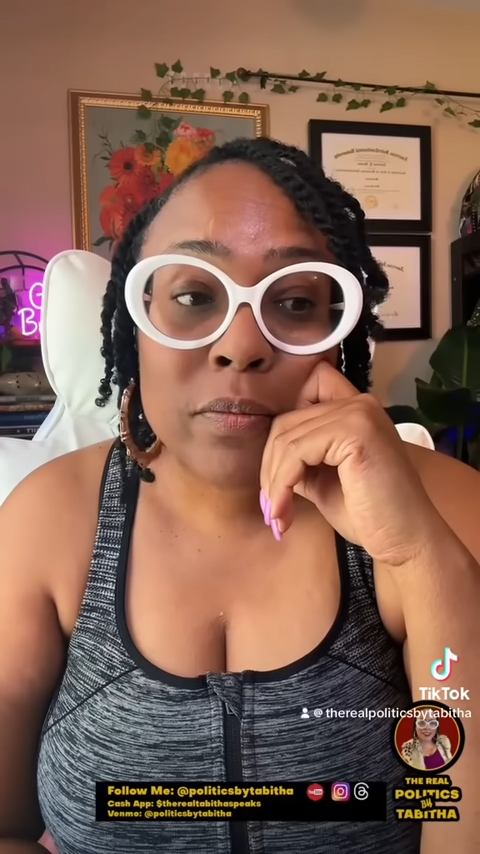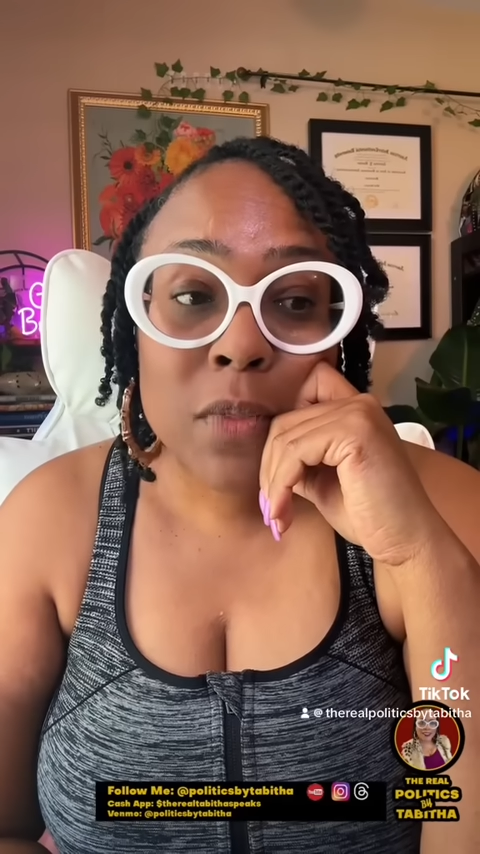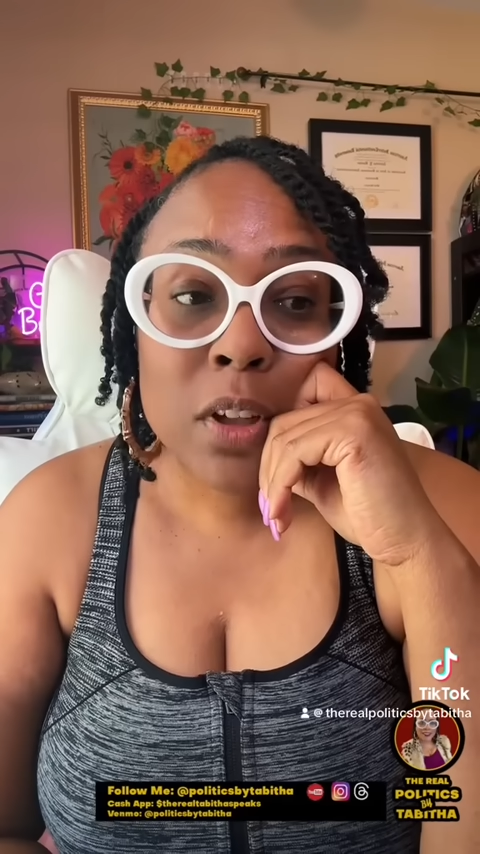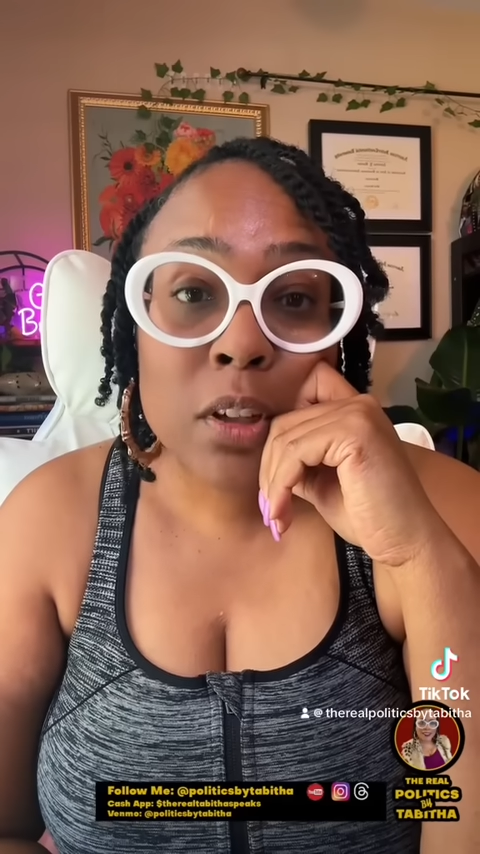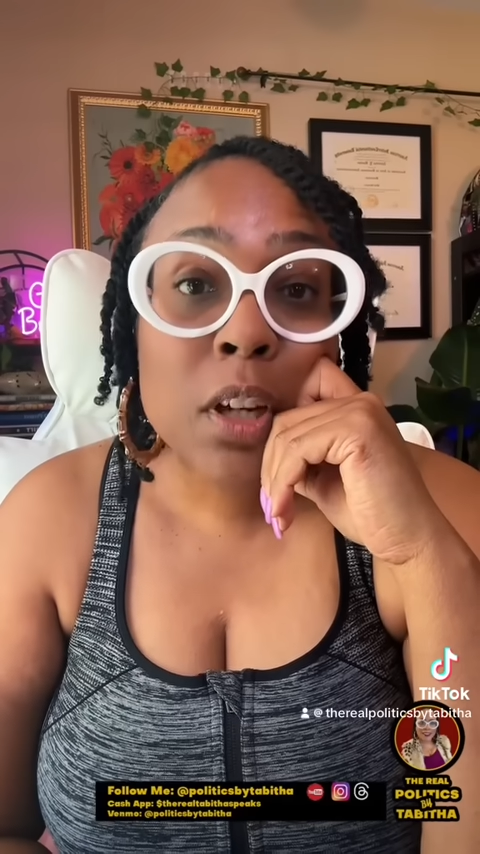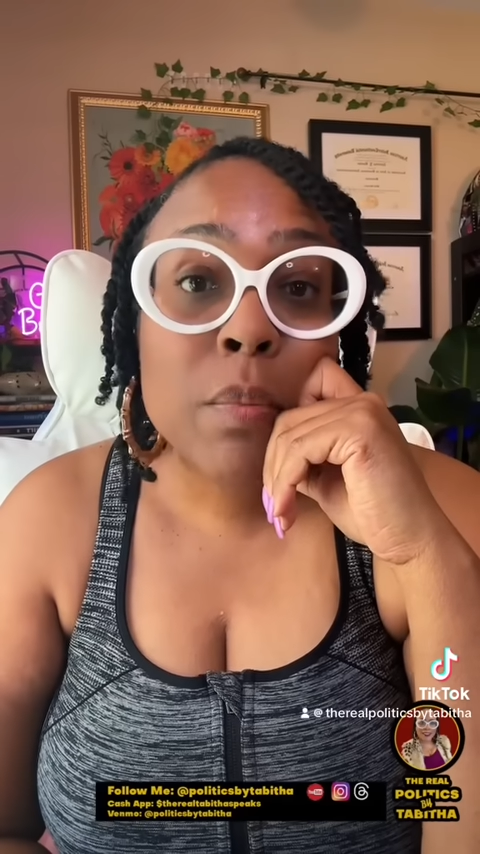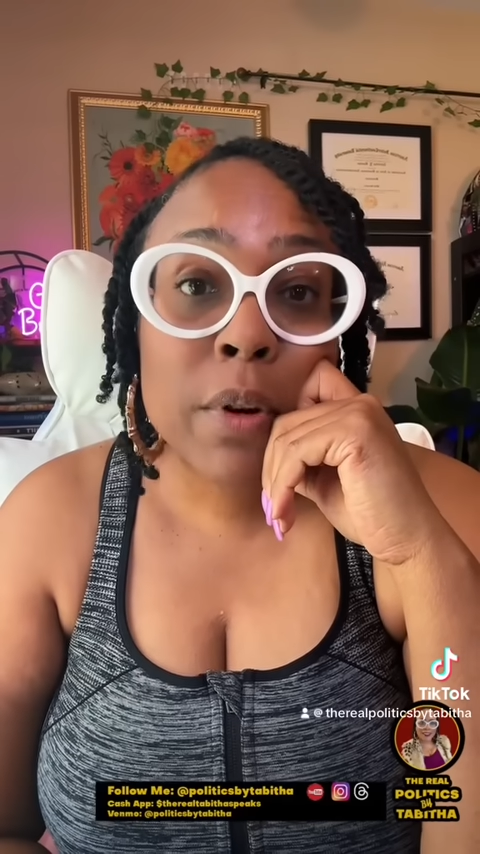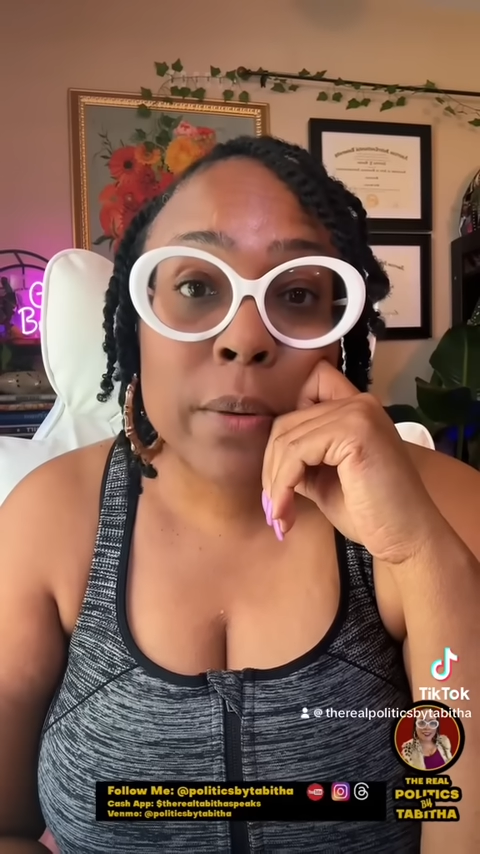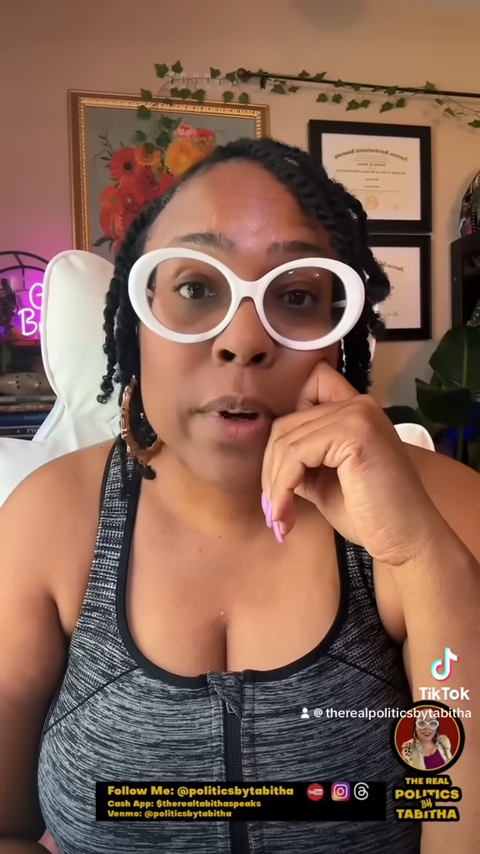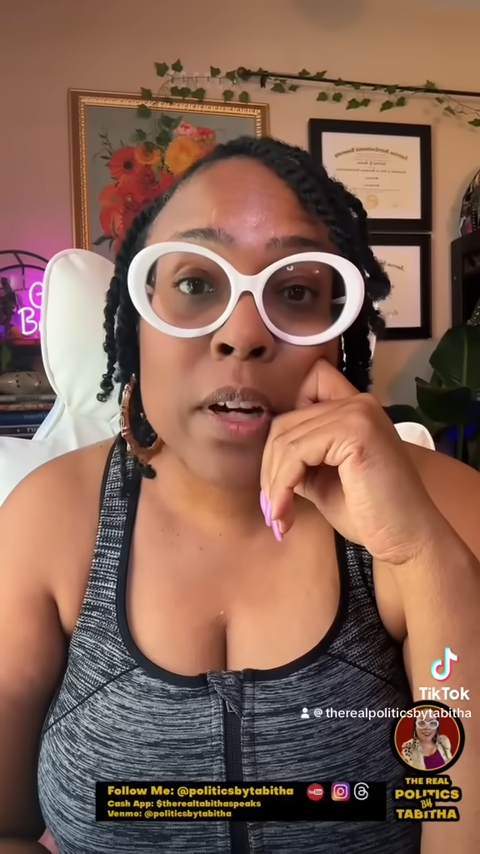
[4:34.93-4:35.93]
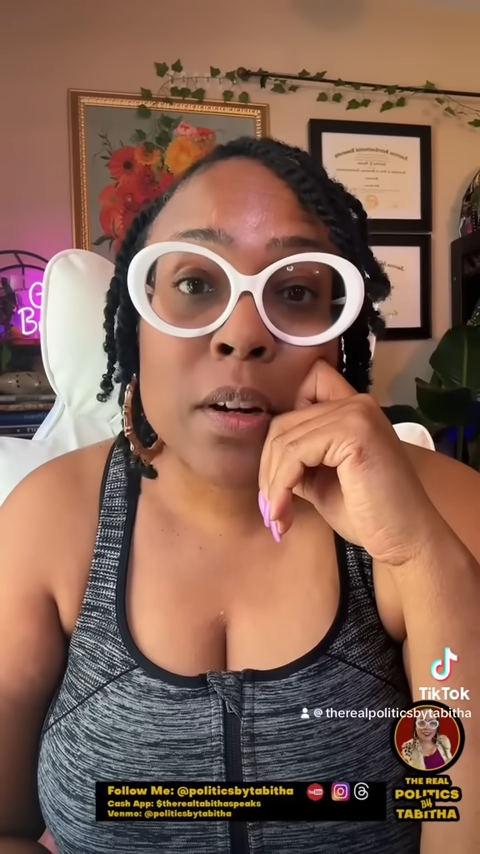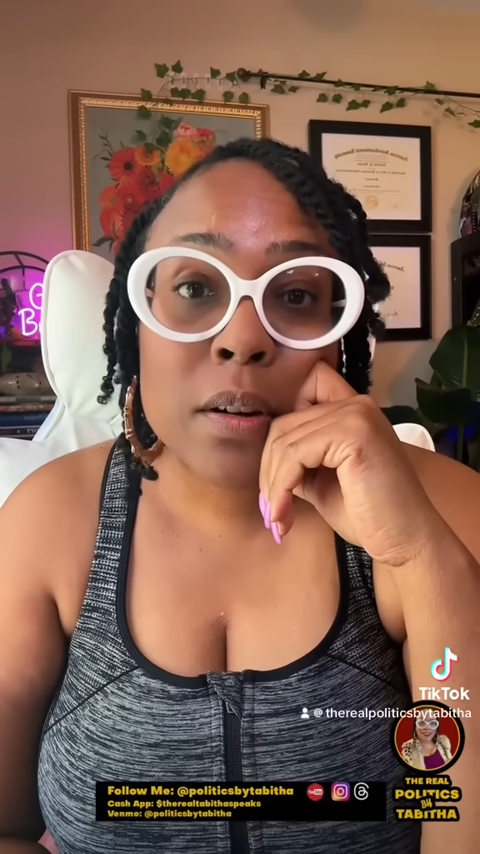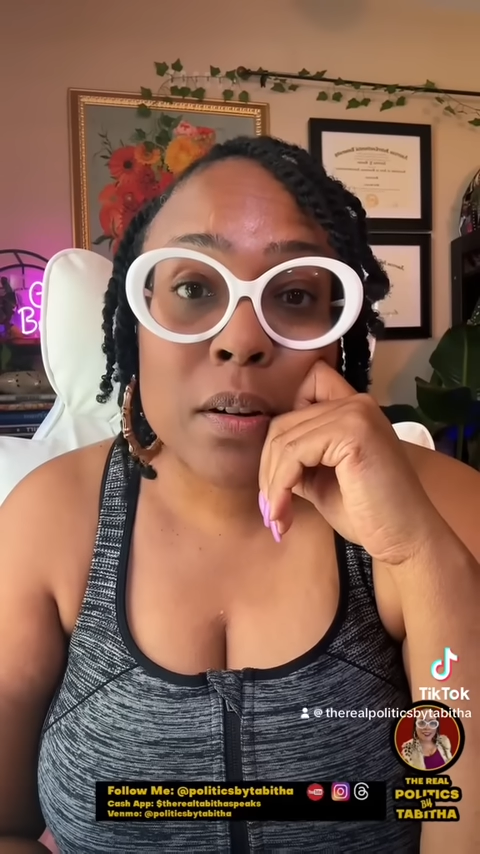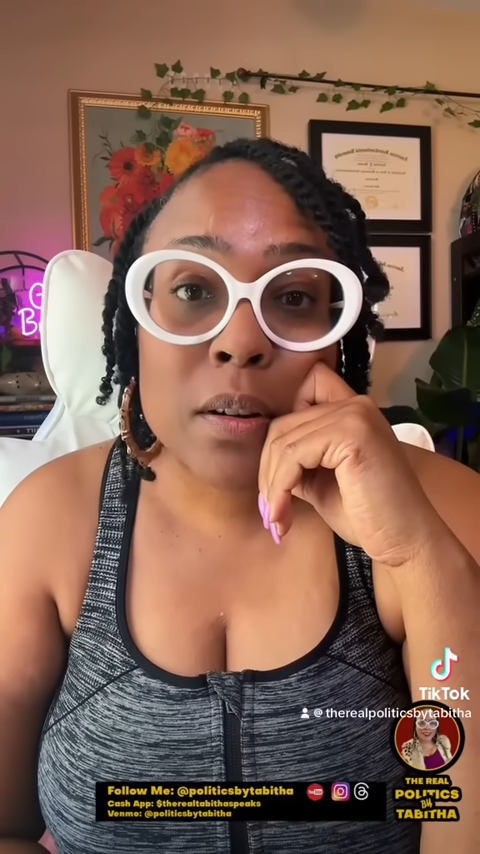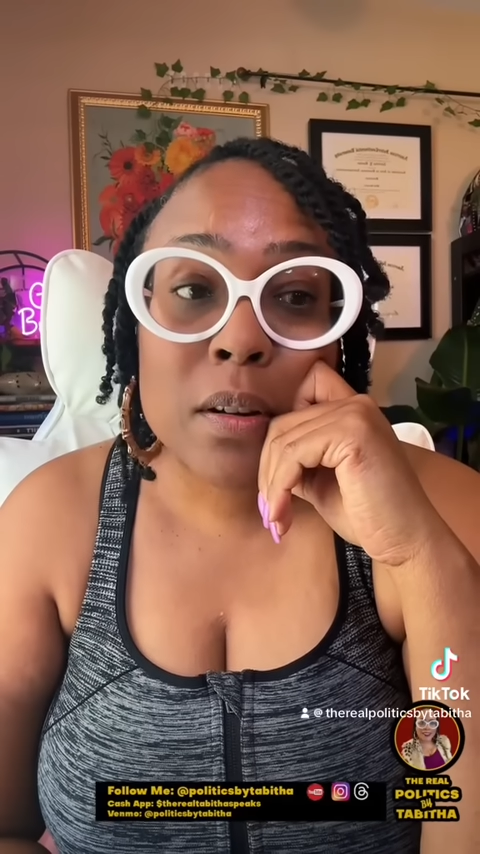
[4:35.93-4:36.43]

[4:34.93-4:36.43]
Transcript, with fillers: Look up her record,